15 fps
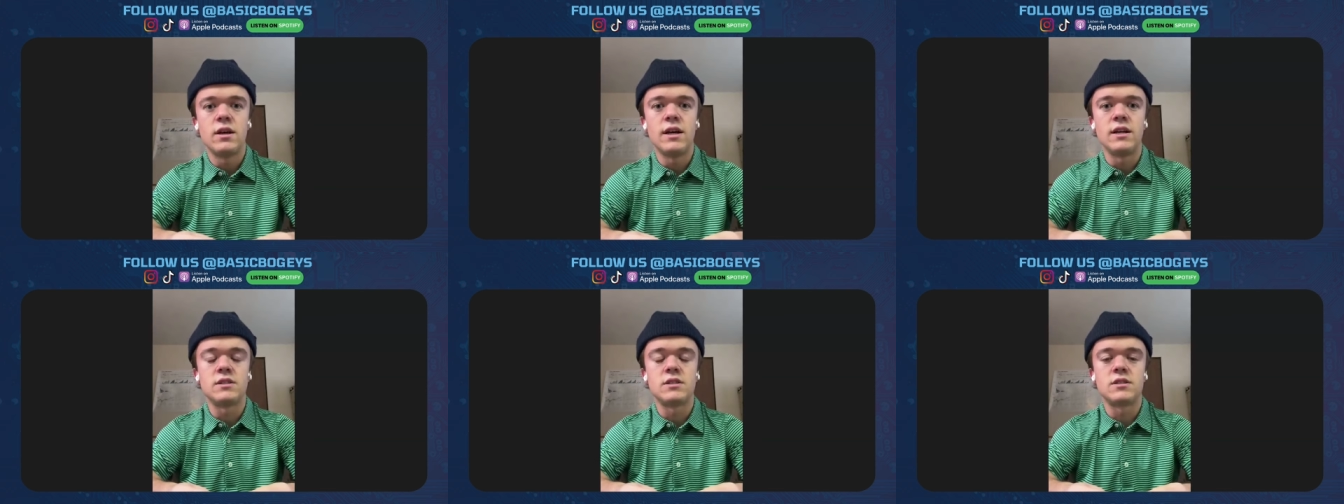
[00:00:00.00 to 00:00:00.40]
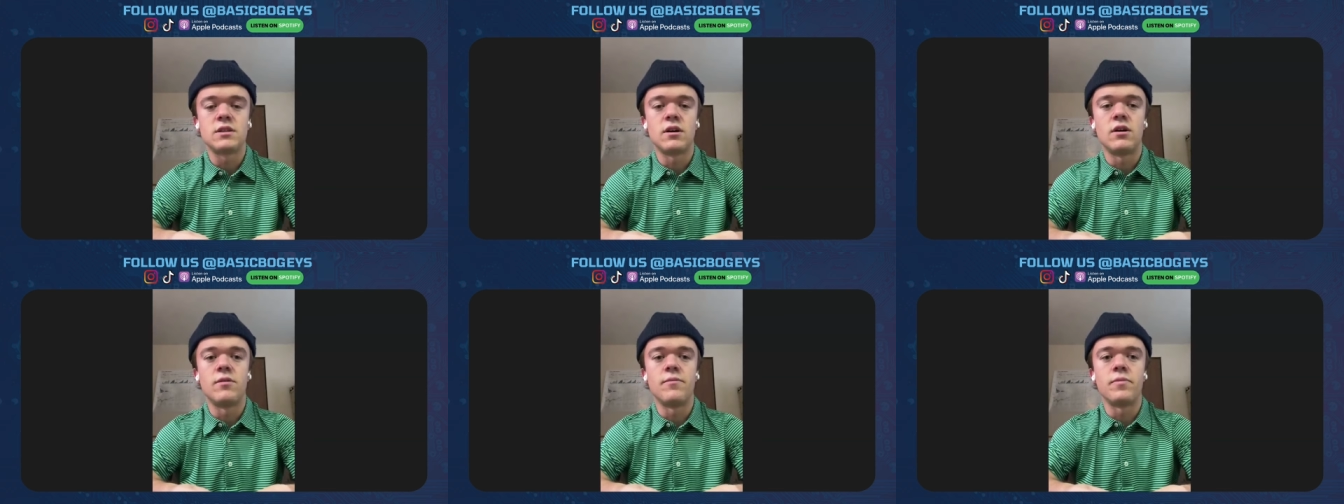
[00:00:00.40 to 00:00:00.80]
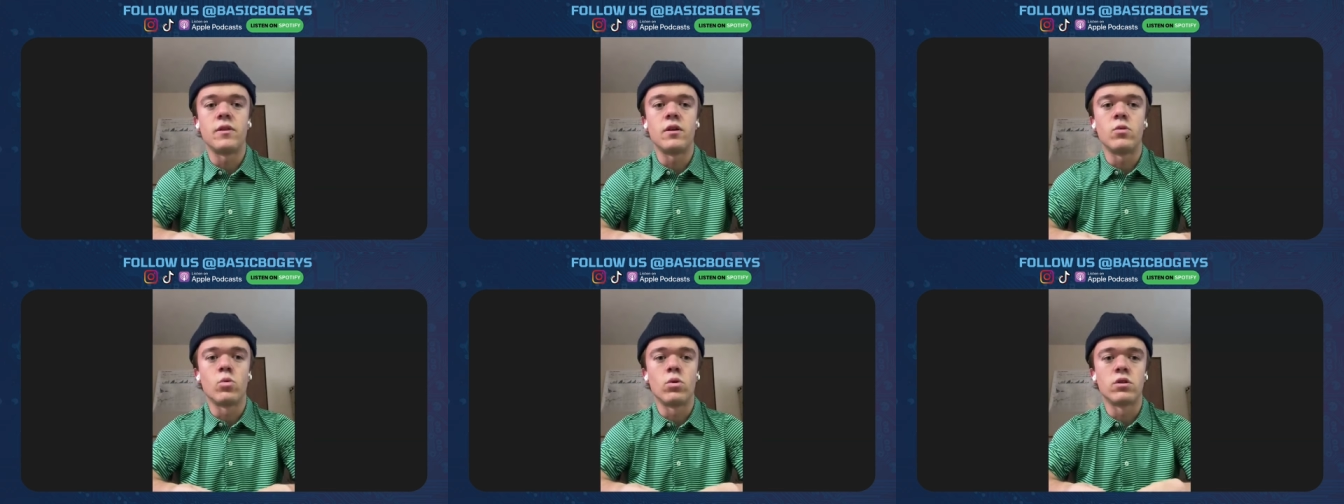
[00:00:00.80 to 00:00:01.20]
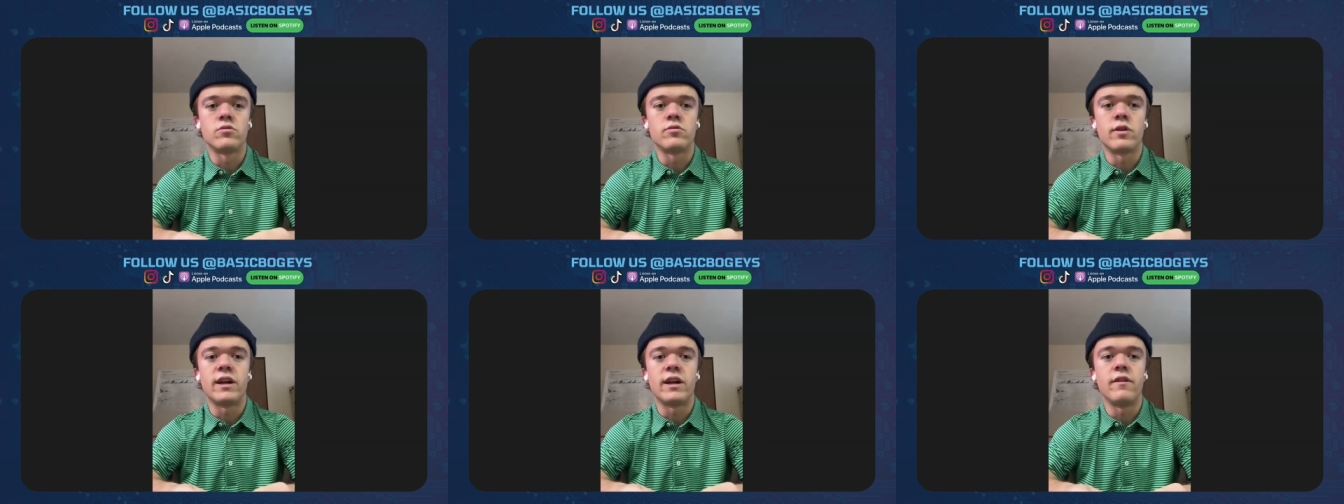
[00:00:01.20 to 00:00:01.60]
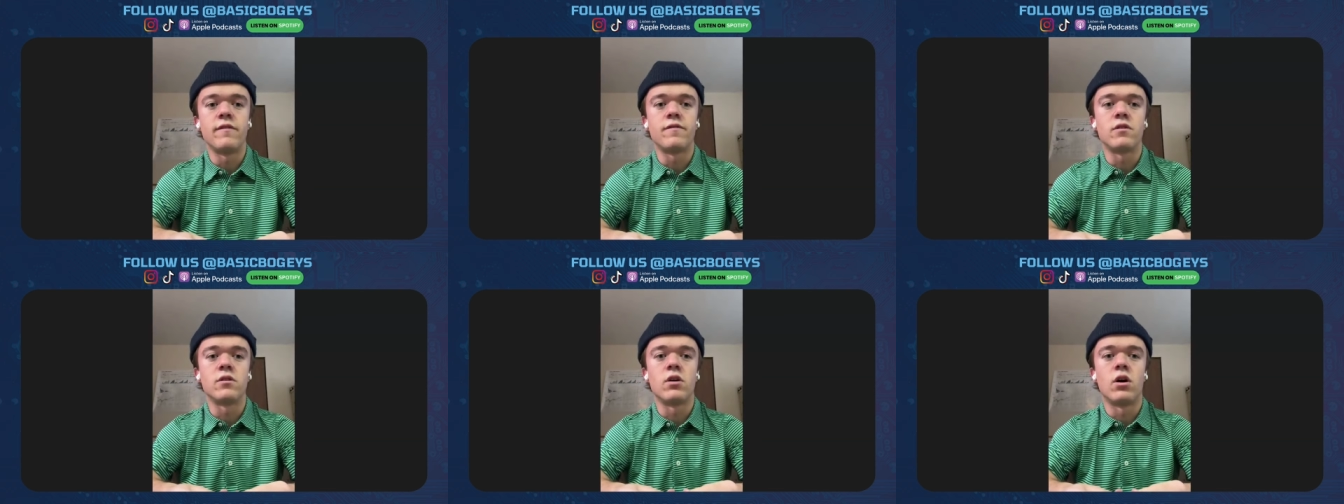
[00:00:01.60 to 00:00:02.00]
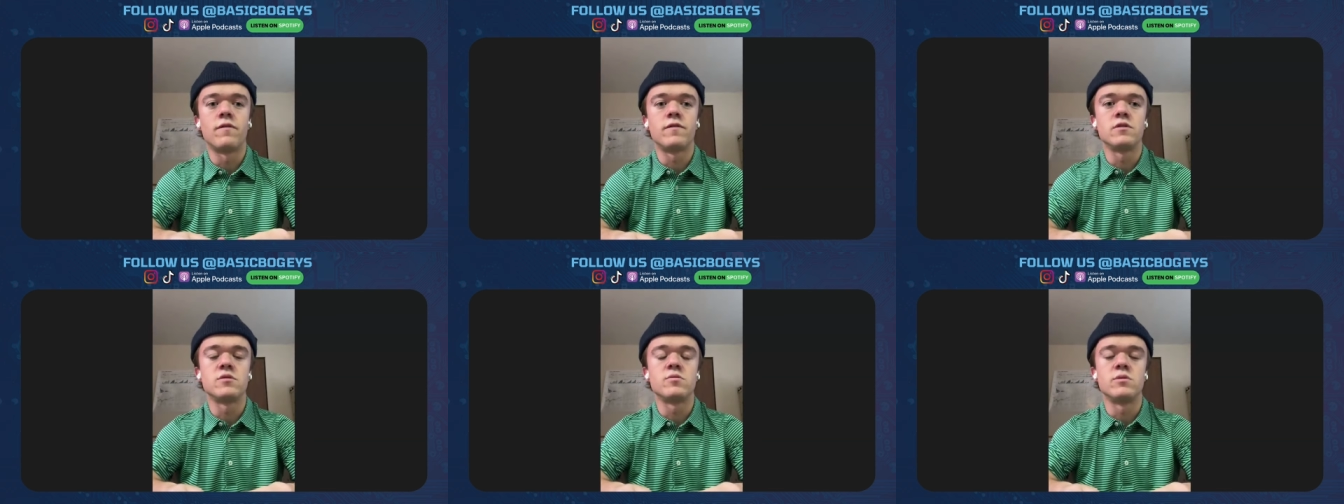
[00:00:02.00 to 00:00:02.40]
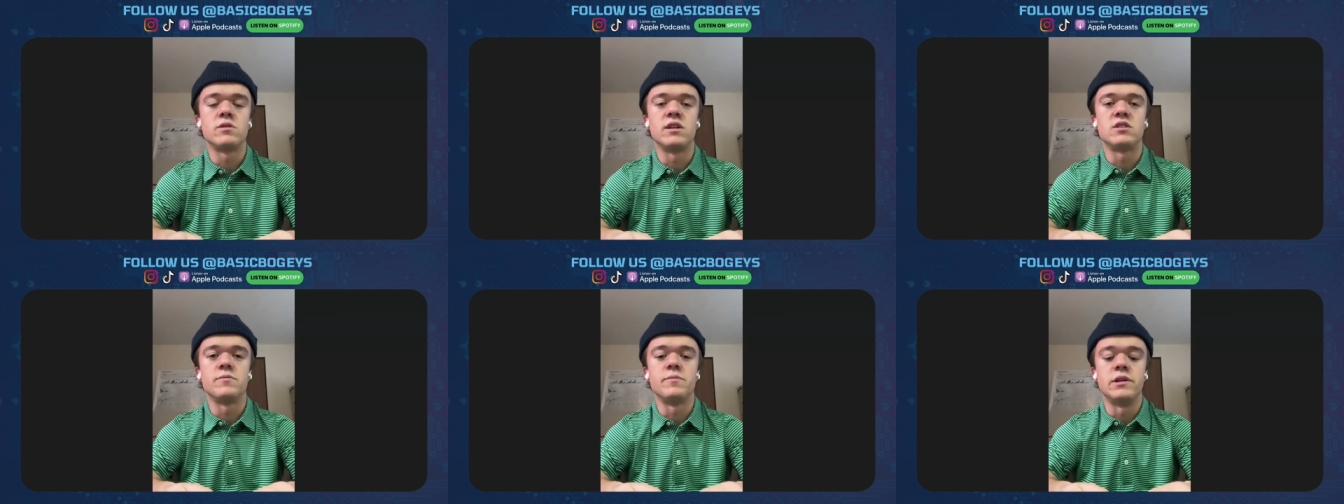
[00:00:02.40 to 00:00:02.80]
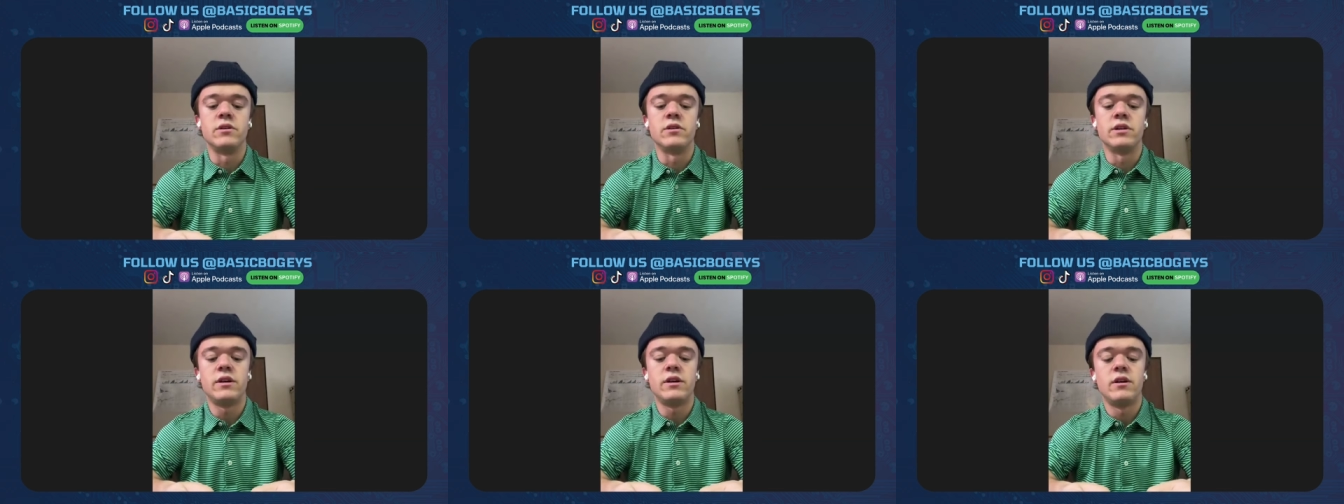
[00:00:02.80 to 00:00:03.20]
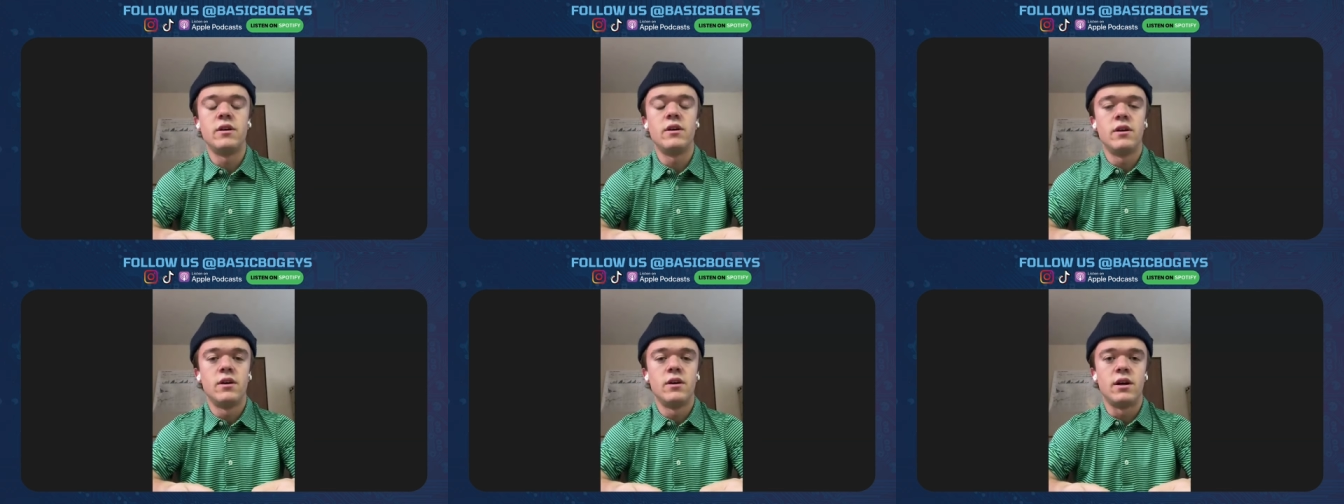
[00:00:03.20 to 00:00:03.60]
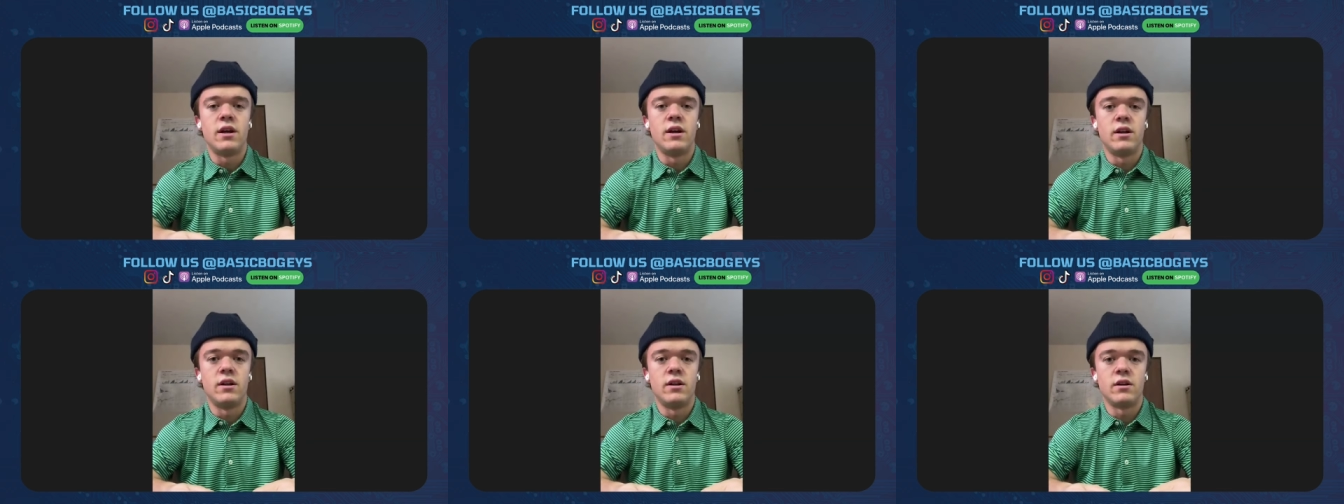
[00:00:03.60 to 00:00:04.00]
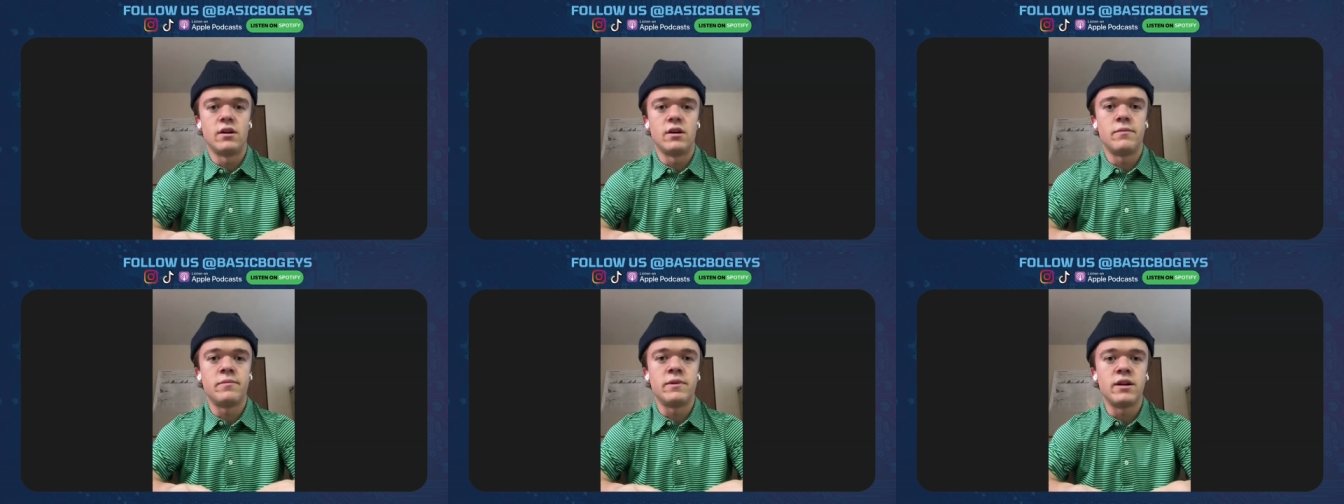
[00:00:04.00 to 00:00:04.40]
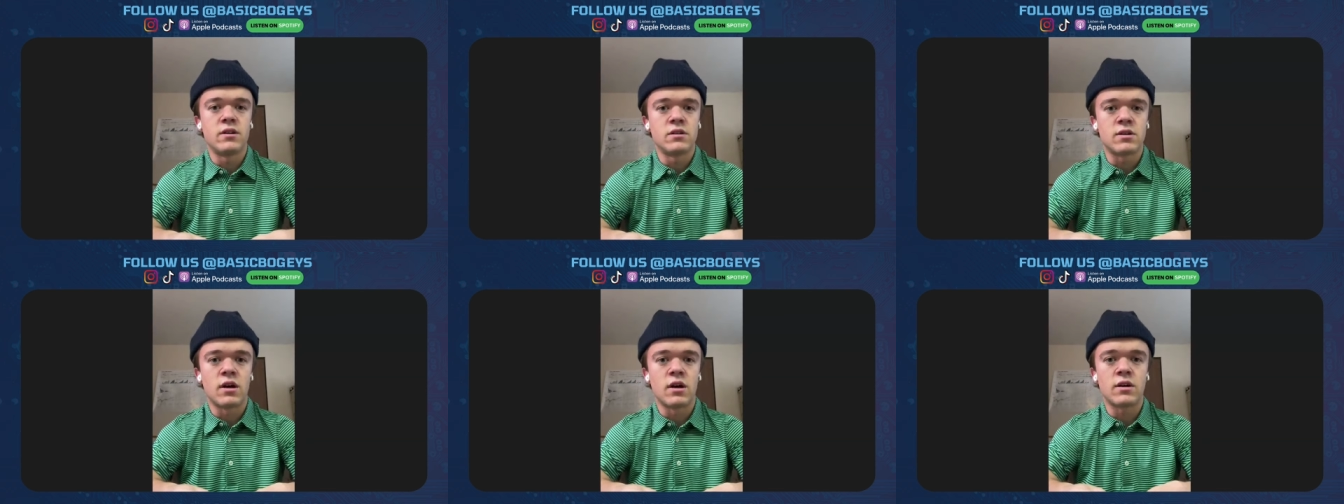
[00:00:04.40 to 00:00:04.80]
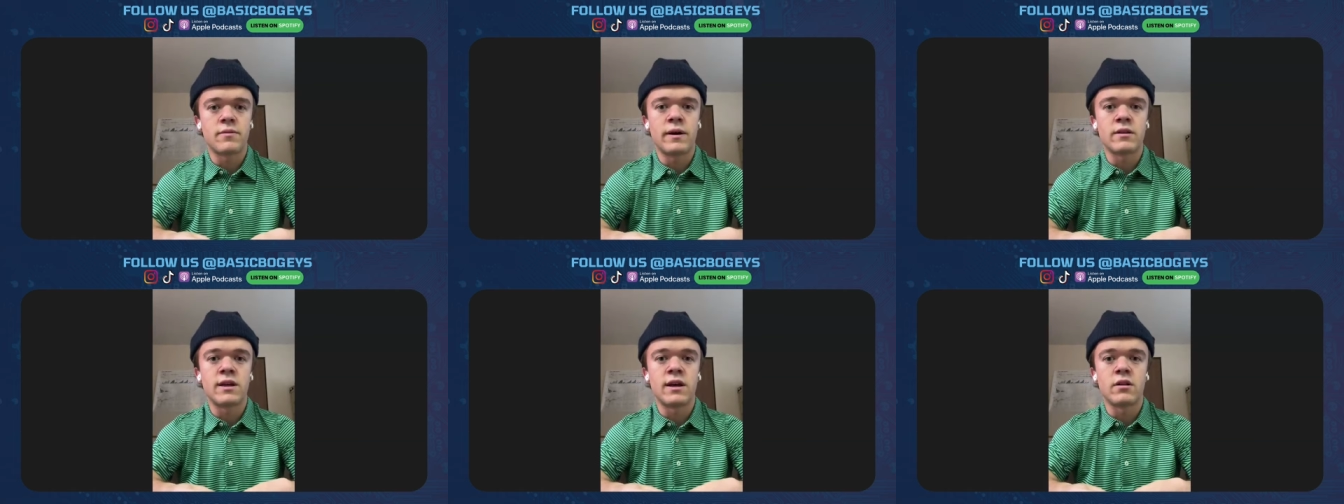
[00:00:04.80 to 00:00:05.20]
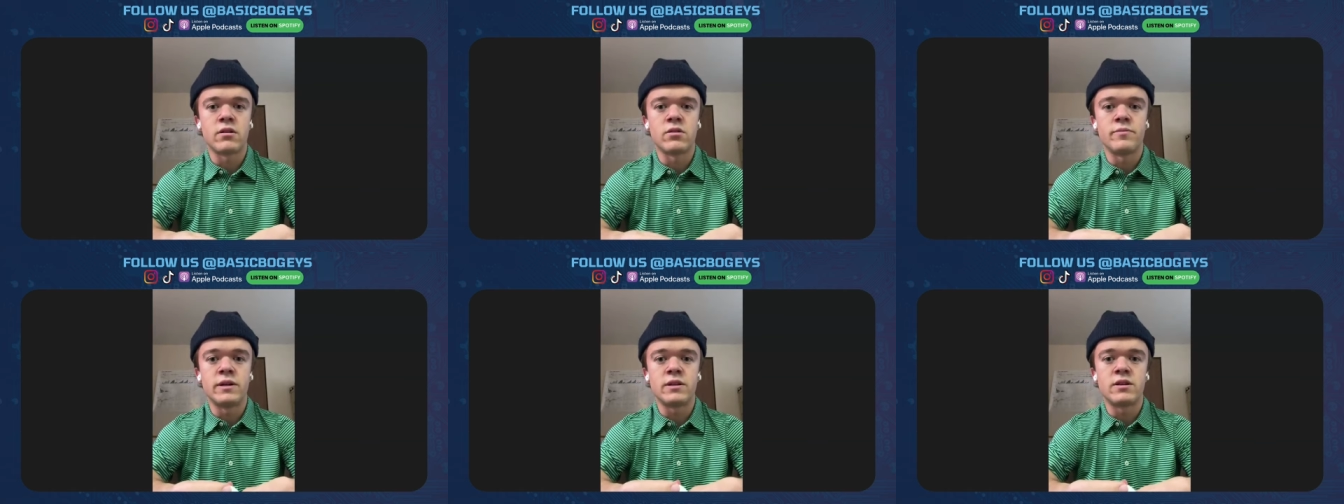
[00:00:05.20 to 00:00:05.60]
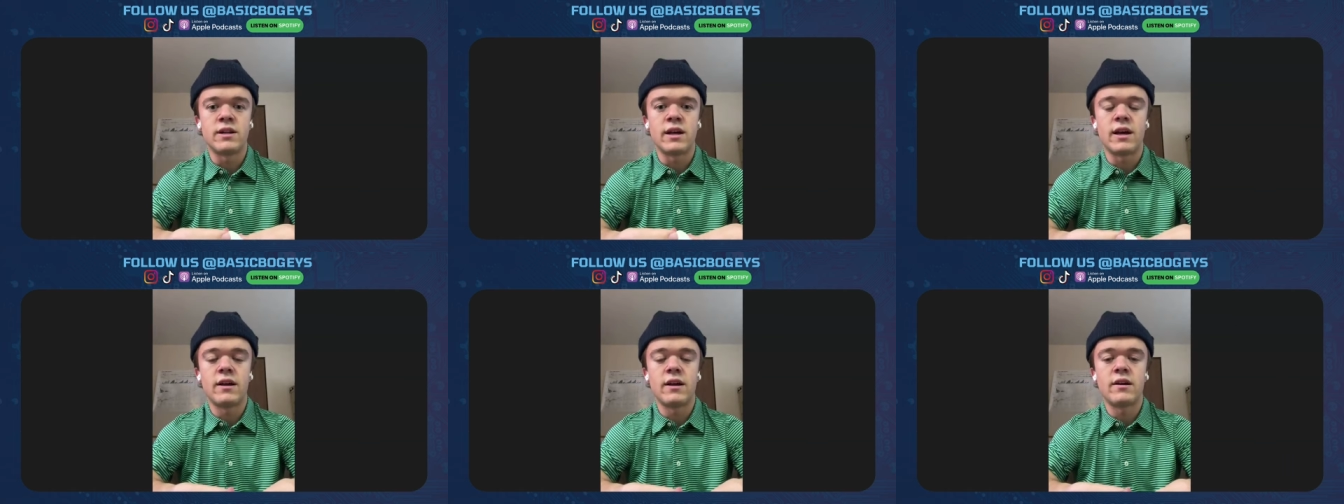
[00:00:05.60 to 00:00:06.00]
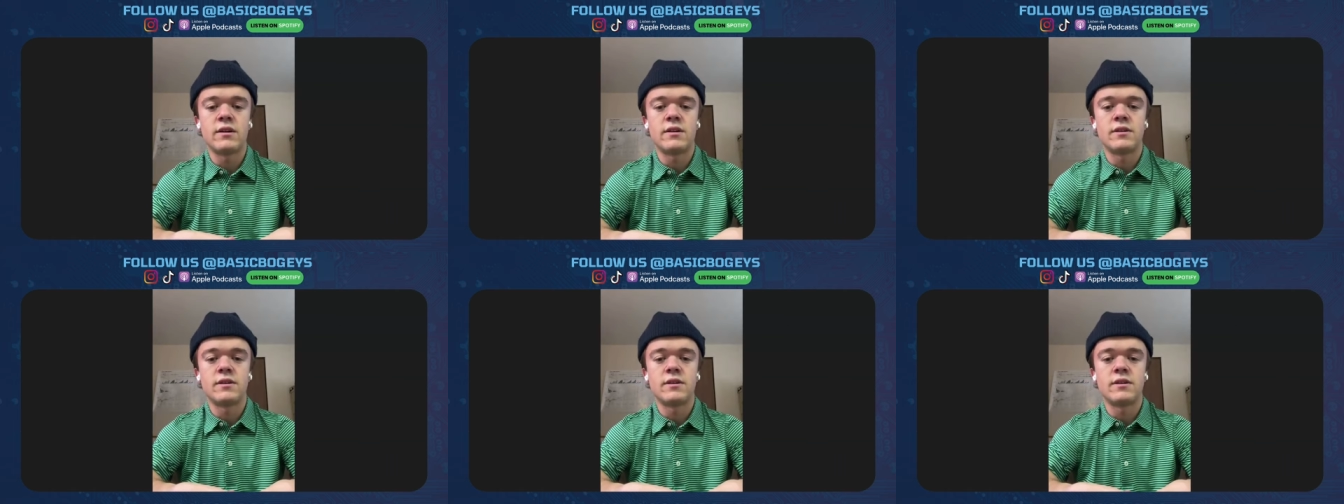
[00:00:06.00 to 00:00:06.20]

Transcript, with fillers: it's um, world ranking for golfers with disability and uh, I'm here to talk about that a little bit today.